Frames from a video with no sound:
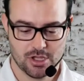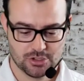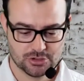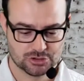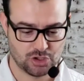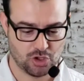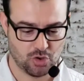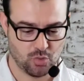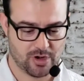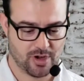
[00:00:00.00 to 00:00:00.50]

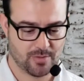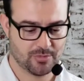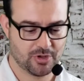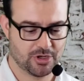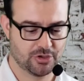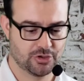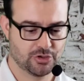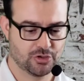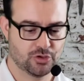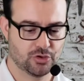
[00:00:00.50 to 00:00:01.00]
So what I'm
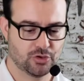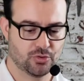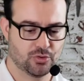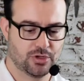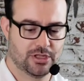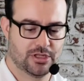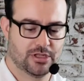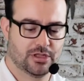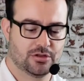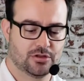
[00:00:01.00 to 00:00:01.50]
going to do
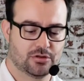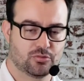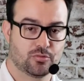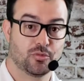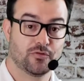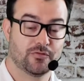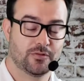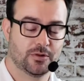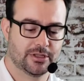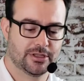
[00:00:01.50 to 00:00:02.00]
is
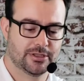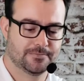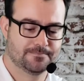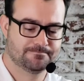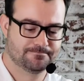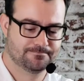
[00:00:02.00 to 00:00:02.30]
remove the lid,